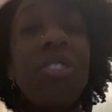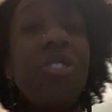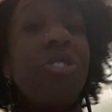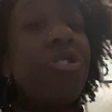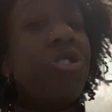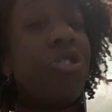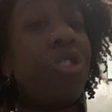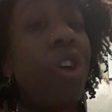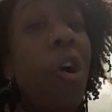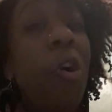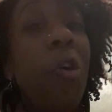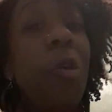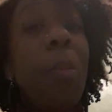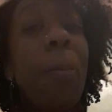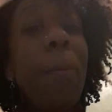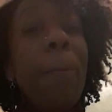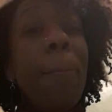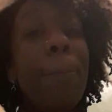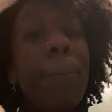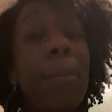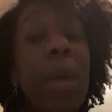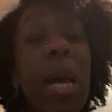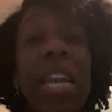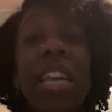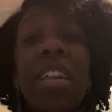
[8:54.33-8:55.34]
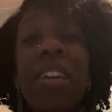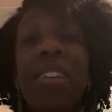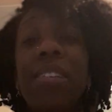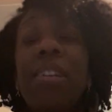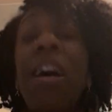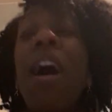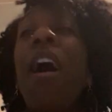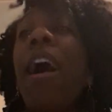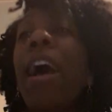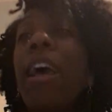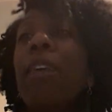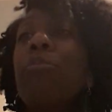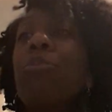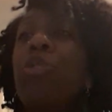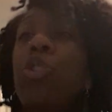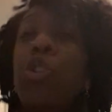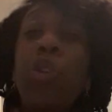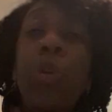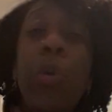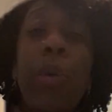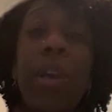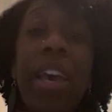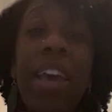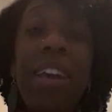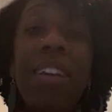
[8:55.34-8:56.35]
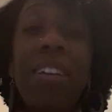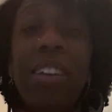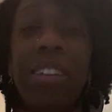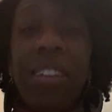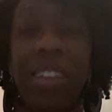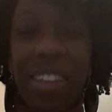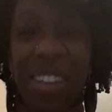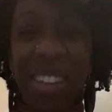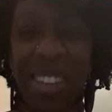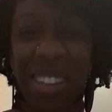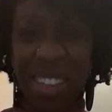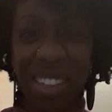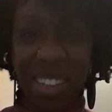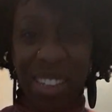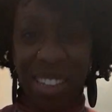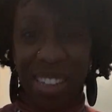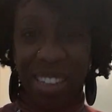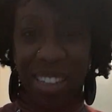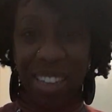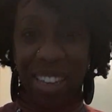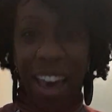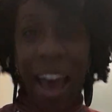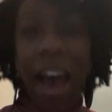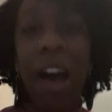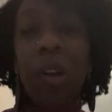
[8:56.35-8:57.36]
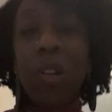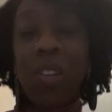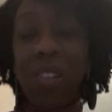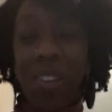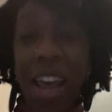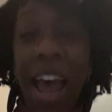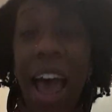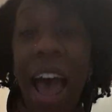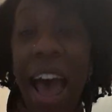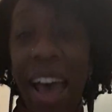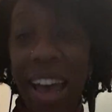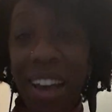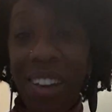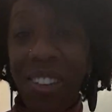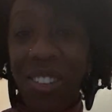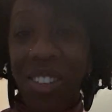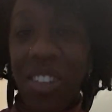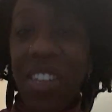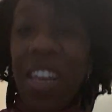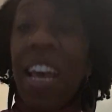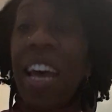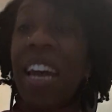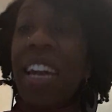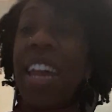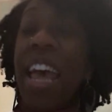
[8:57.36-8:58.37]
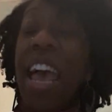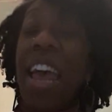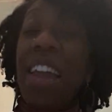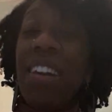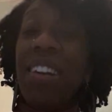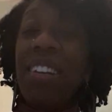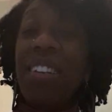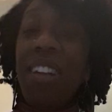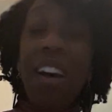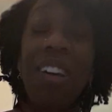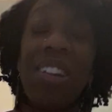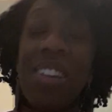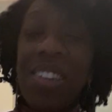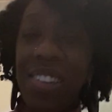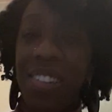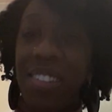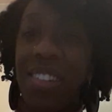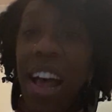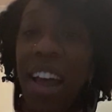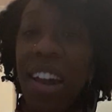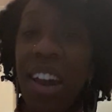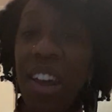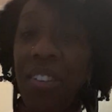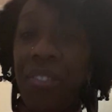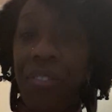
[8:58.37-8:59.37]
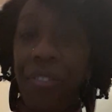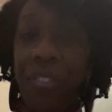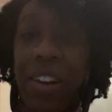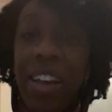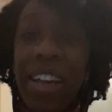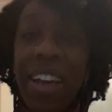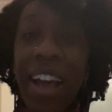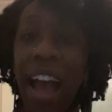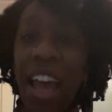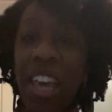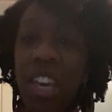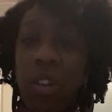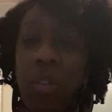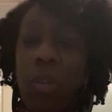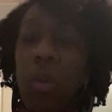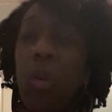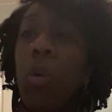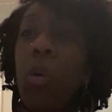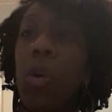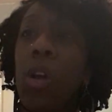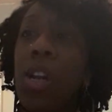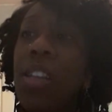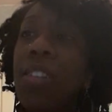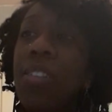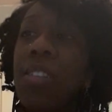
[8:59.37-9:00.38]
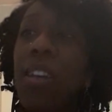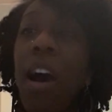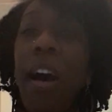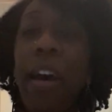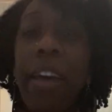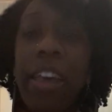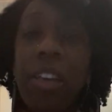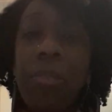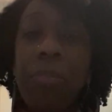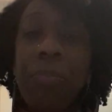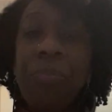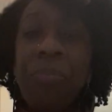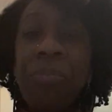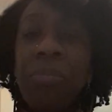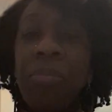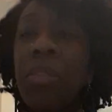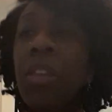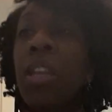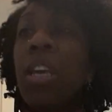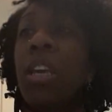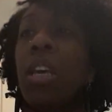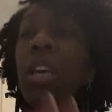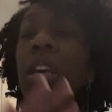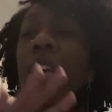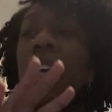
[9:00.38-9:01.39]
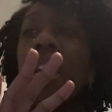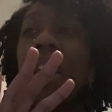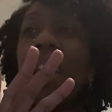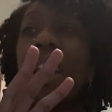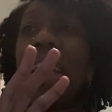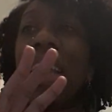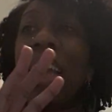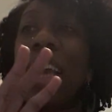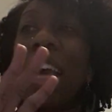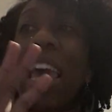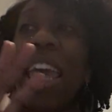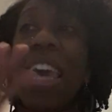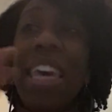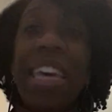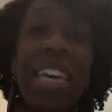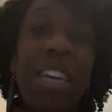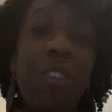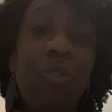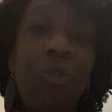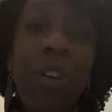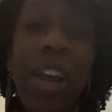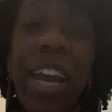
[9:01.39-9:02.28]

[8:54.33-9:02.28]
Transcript: so many times you can counteract their nonsense that they fling at you all the time. It